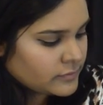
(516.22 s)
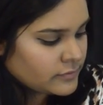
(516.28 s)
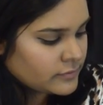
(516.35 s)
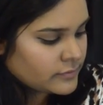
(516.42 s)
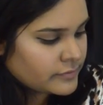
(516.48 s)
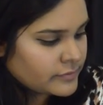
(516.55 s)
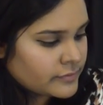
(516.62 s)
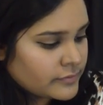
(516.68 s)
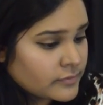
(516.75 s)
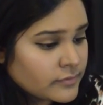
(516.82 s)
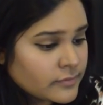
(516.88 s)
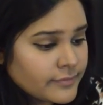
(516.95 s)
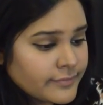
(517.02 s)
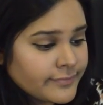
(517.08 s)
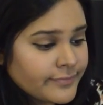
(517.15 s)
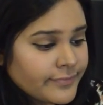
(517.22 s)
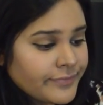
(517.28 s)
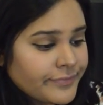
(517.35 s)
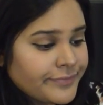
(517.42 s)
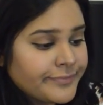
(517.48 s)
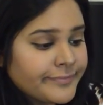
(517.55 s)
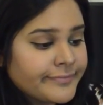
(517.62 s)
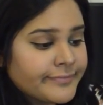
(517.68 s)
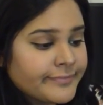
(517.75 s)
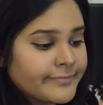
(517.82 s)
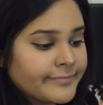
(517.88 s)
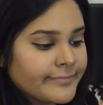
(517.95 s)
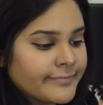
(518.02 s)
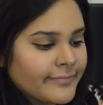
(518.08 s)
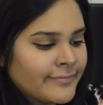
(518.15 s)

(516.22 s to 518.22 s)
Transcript: [no speech]